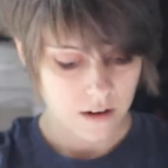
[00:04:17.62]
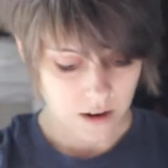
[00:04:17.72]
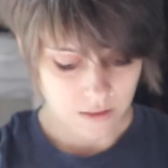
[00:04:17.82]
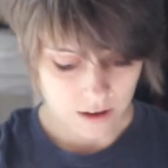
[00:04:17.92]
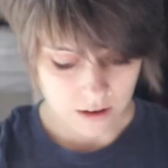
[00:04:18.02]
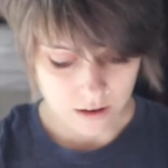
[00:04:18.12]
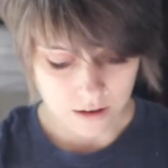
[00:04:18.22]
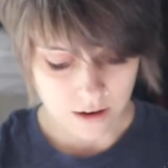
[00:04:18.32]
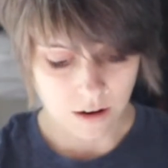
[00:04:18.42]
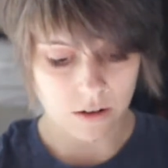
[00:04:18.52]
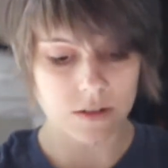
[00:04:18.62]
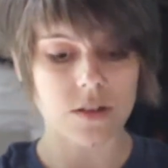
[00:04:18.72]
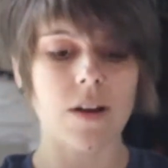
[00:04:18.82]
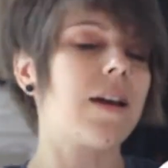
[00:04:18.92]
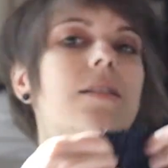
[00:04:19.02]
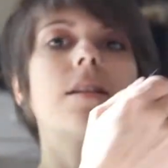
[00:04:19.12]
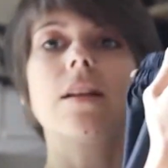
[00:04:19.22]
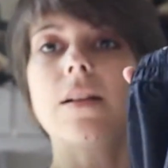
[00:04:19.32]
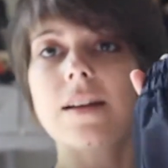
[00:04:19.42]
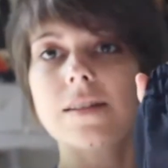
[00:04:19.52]
And then it also has
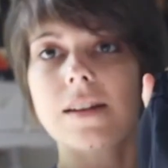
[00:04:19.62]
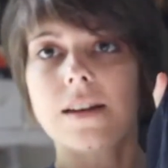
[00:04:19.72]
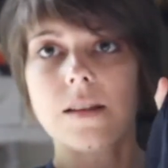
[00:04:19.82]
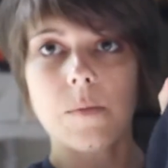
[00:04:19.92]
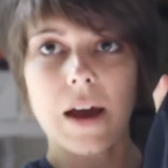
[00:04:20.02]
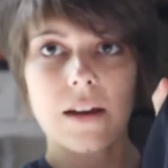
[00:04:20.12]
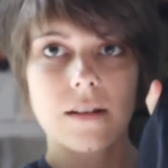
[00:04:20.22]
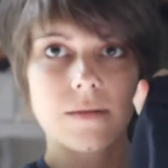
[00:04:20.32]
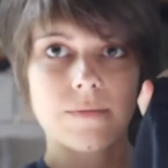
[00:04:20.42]
elastic in the back.